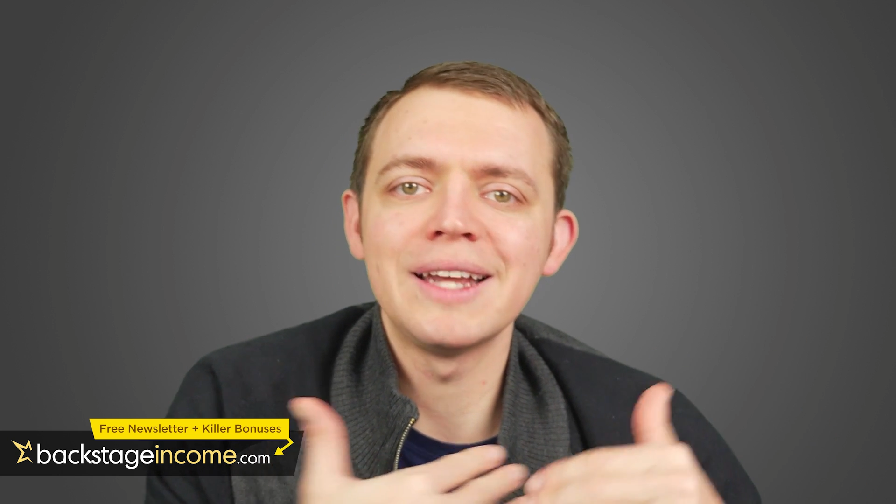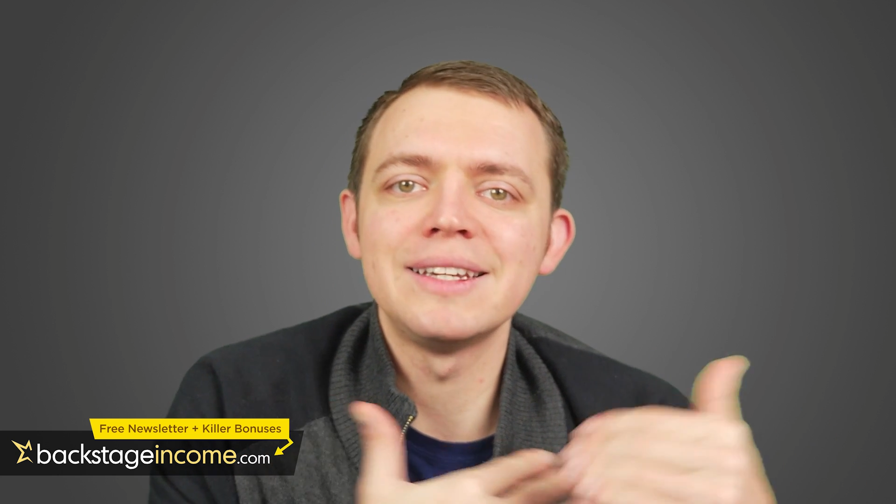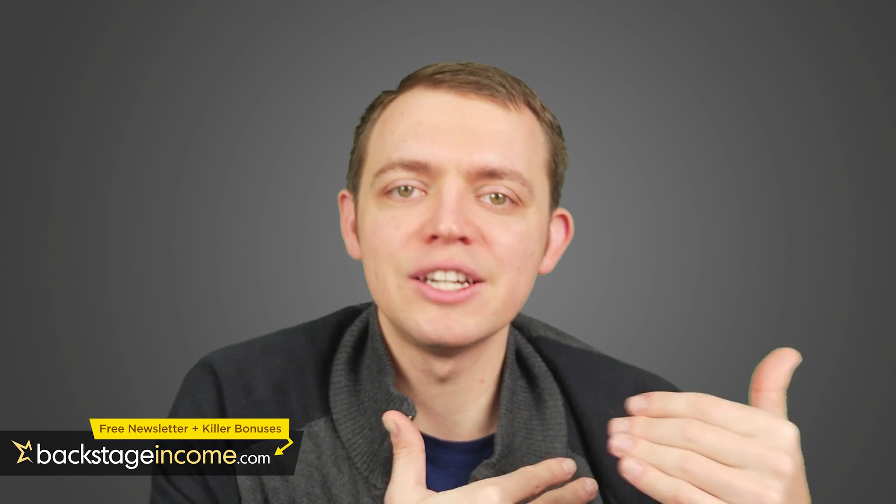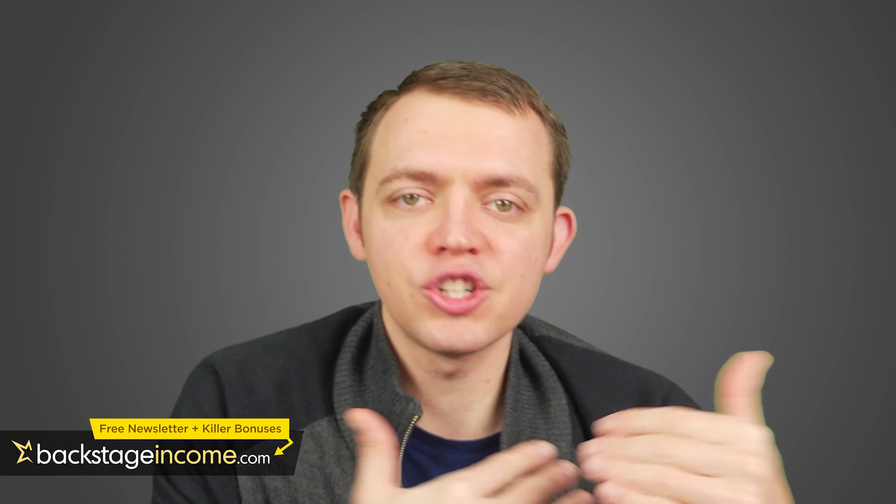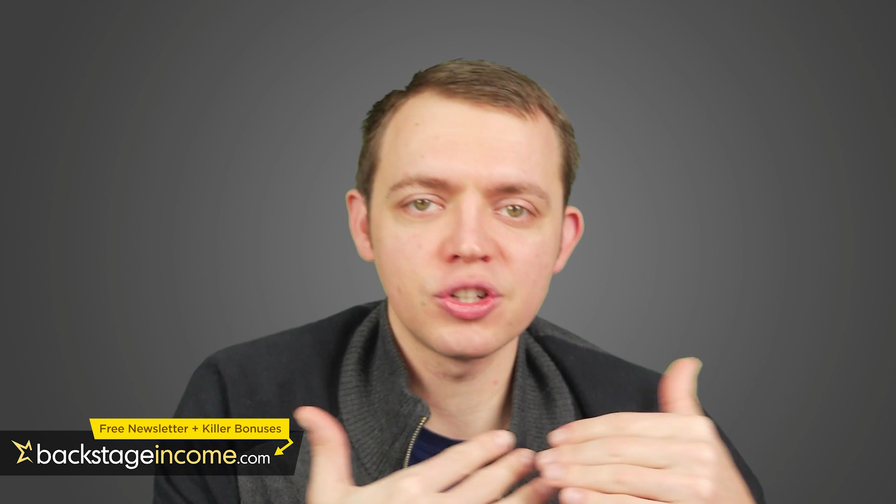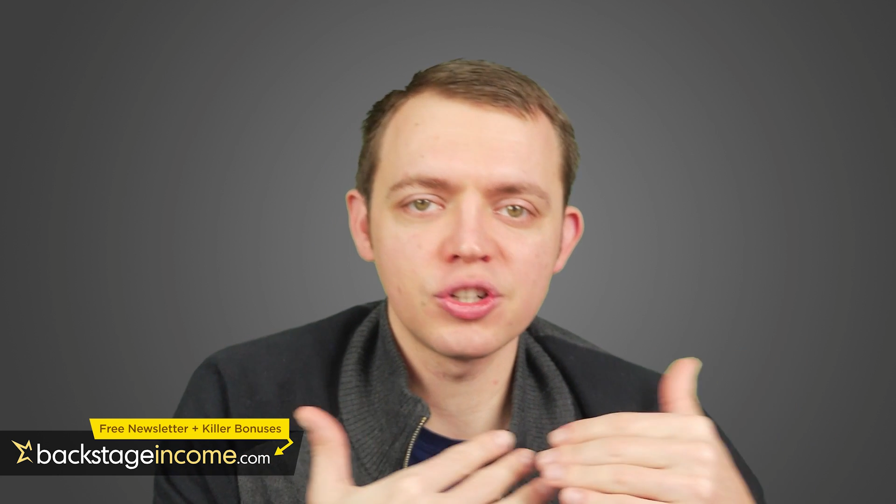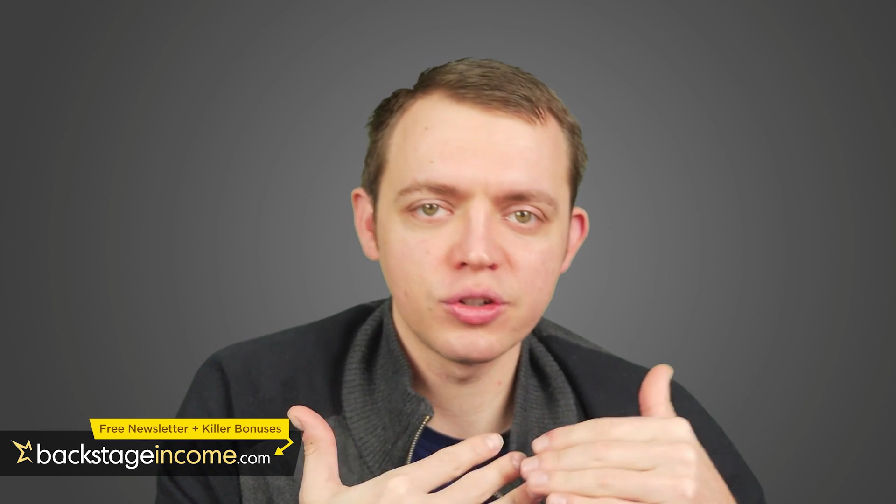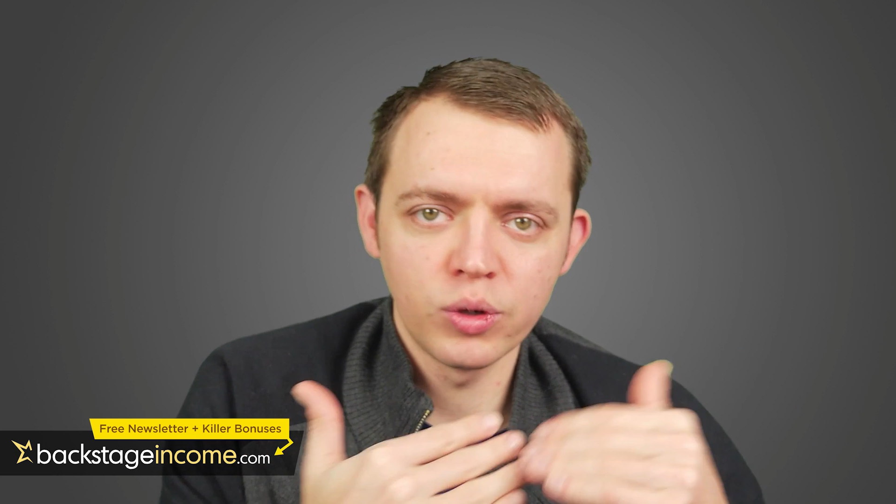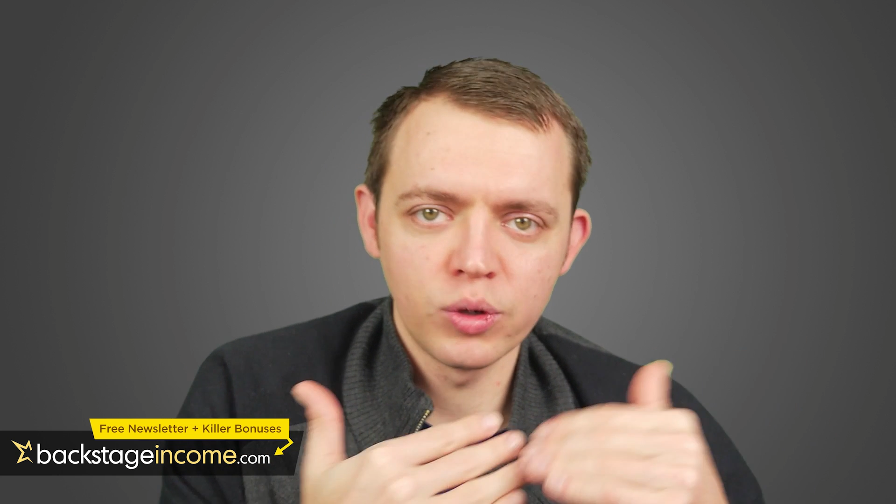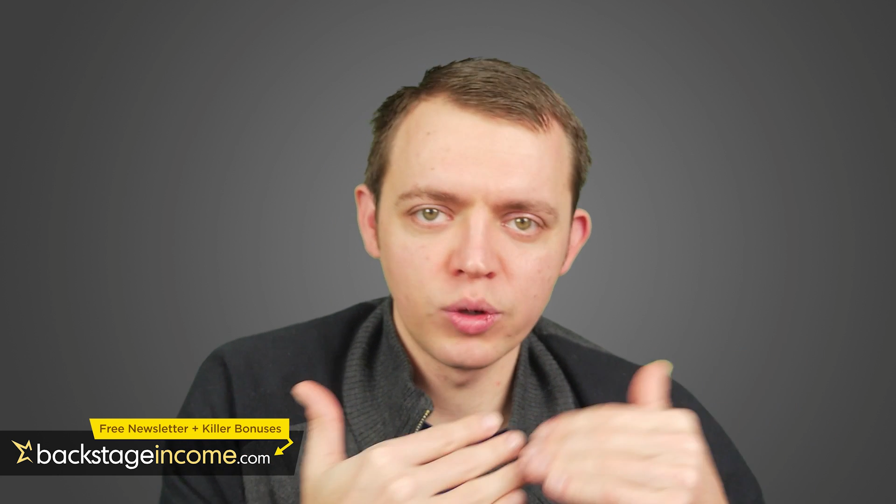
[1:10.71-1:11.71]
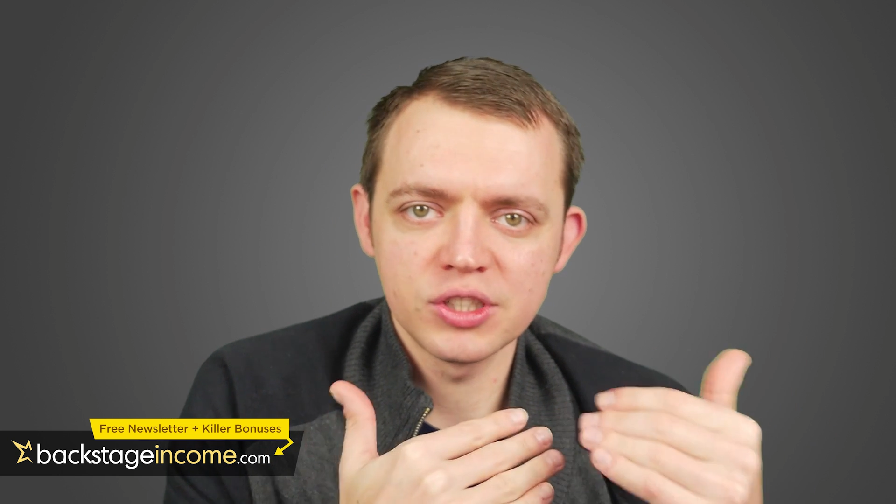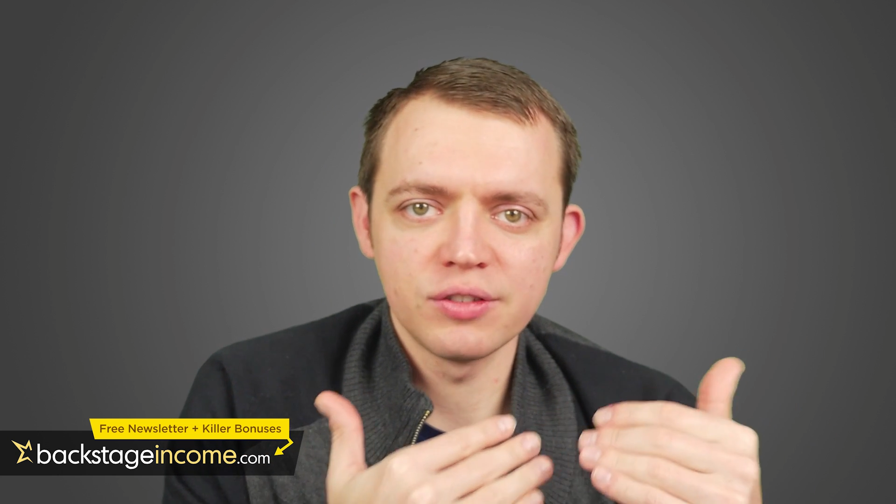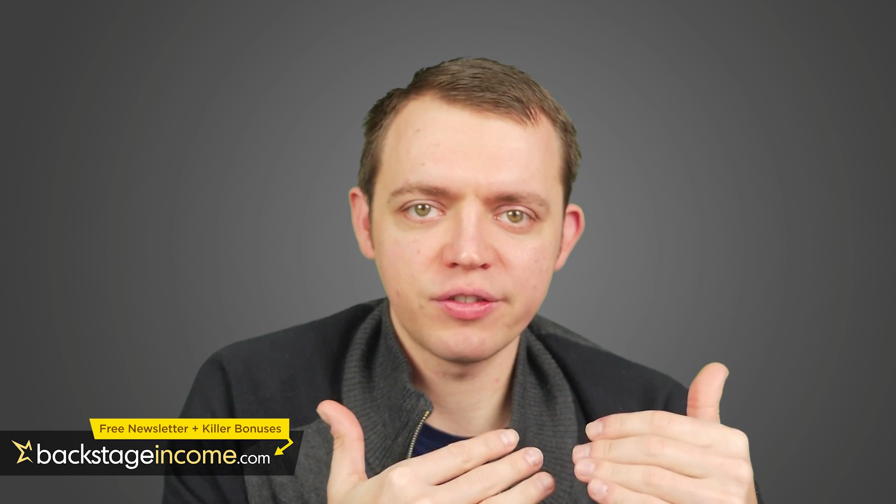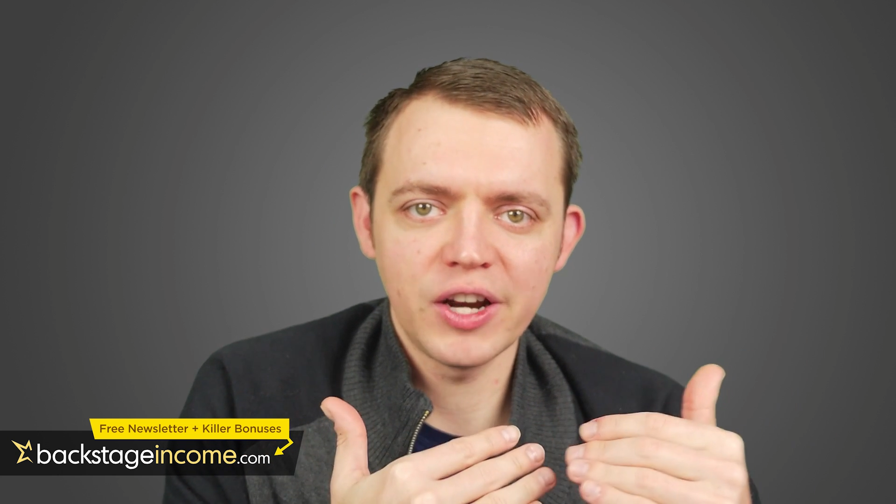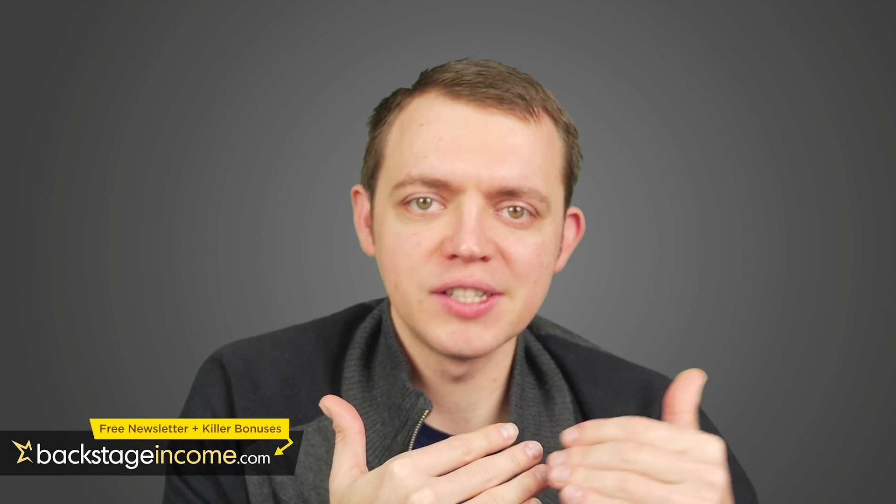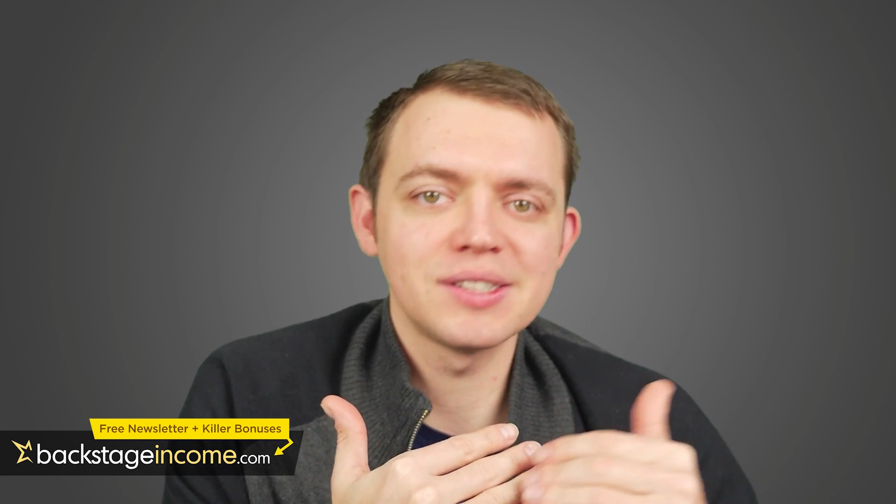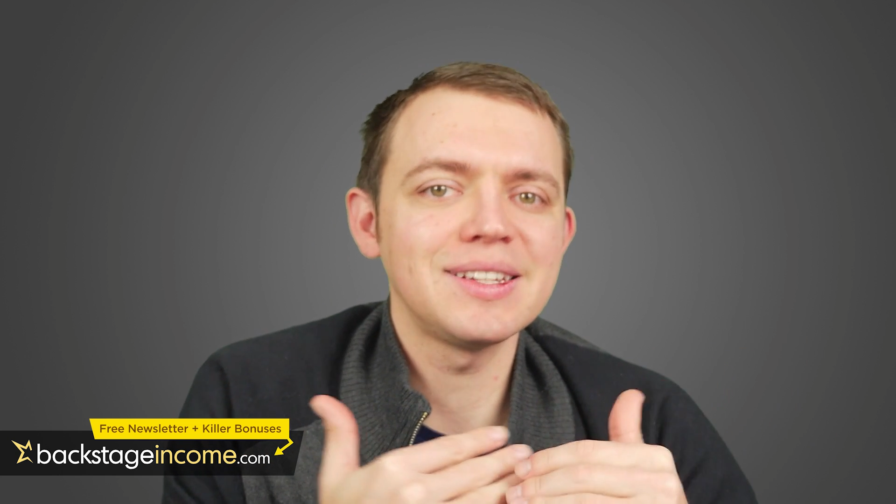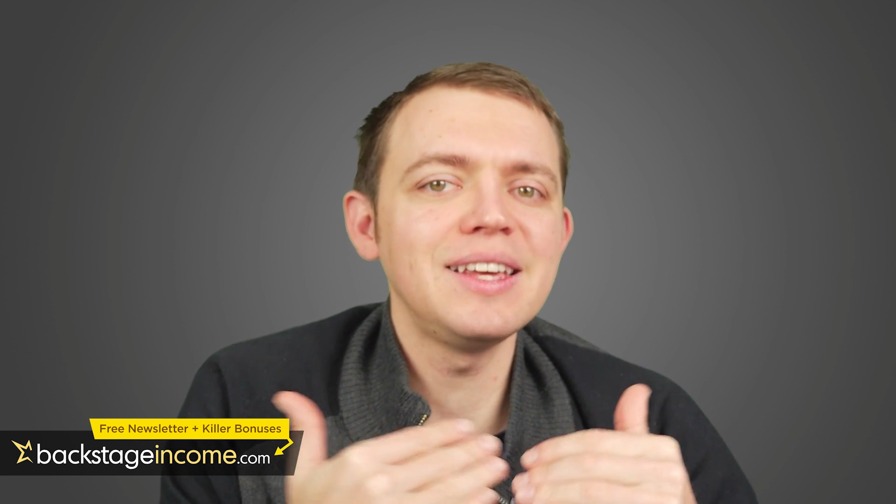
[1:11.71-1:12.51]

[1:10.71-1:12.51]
additional keywords and phrases,